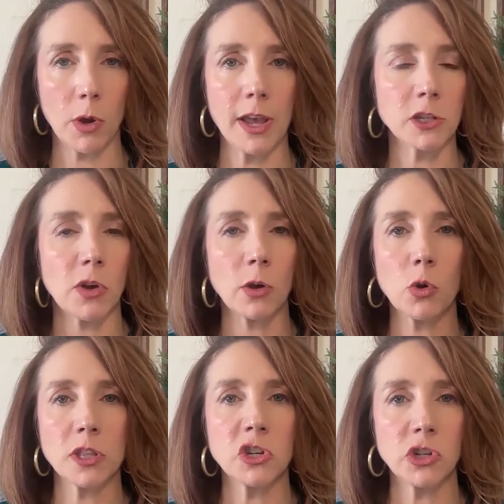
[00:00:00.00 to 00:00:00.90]
Okay. So I go
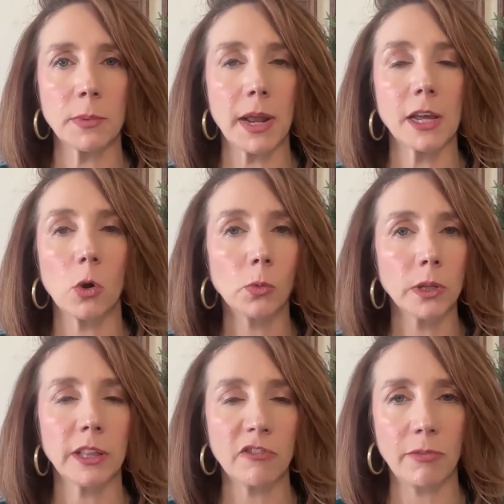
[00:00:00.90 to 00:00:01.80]
to the gym and I can only
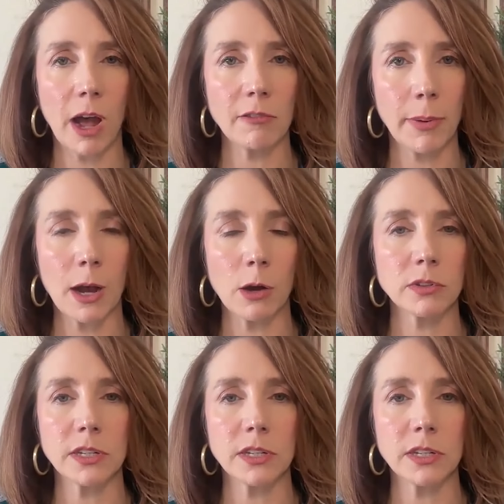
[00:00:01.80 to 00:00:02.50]
lift five pounds.